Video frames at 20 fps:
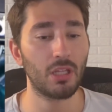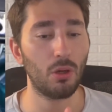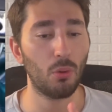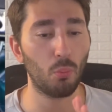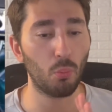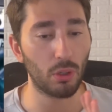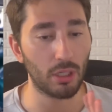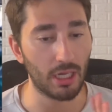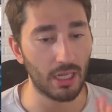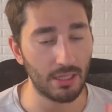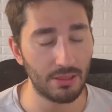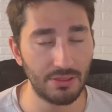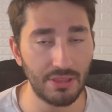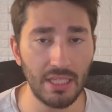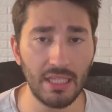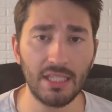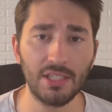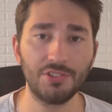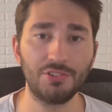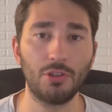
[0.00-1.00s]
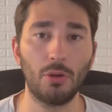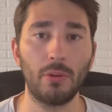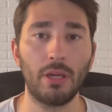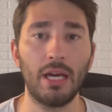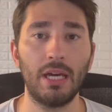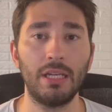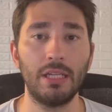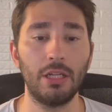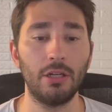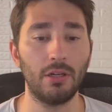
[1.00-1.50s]
What I think is going
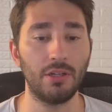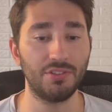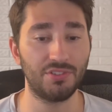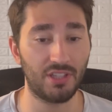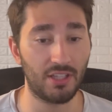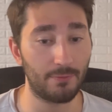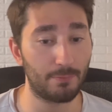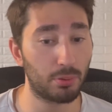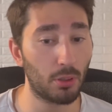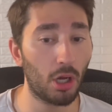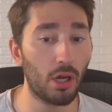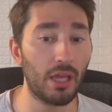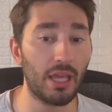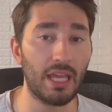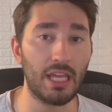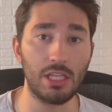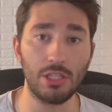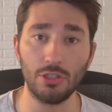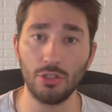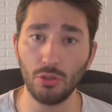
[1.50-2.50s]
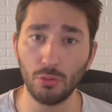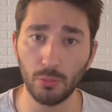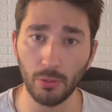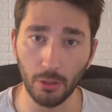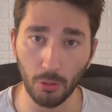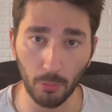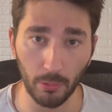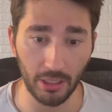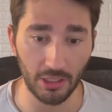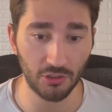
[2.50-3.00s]
on here is they brought a new
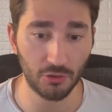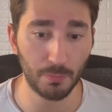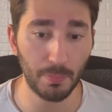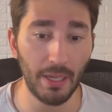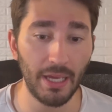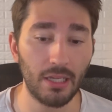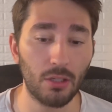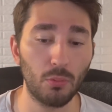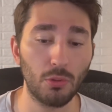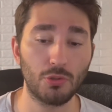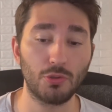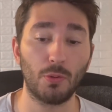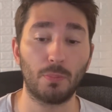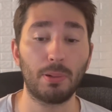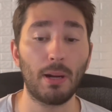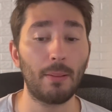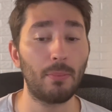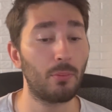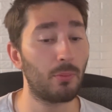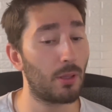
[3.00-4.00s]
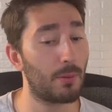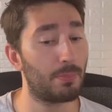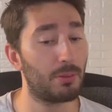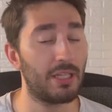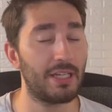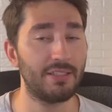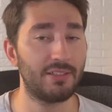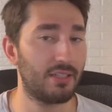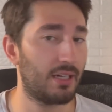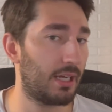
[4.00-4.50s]
rear wing spec, which will probably be
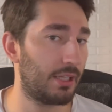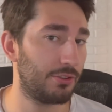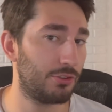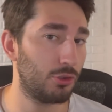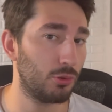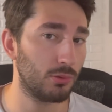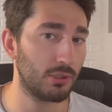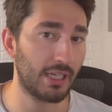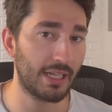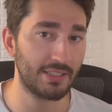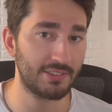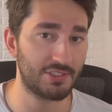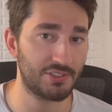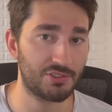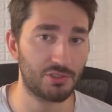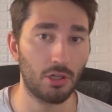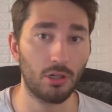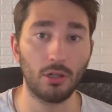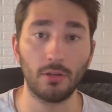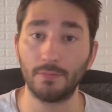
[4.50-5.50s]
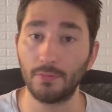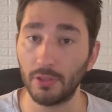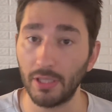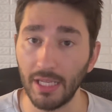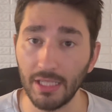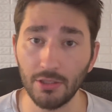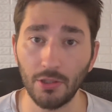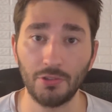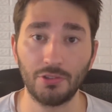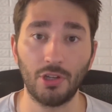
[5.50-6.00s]
planted onto Lance's car or
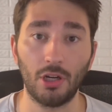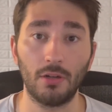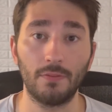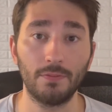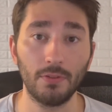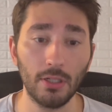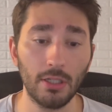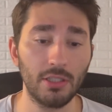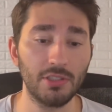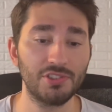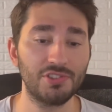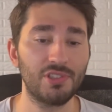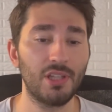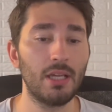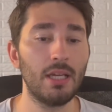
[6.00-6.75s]
Fernando's car first,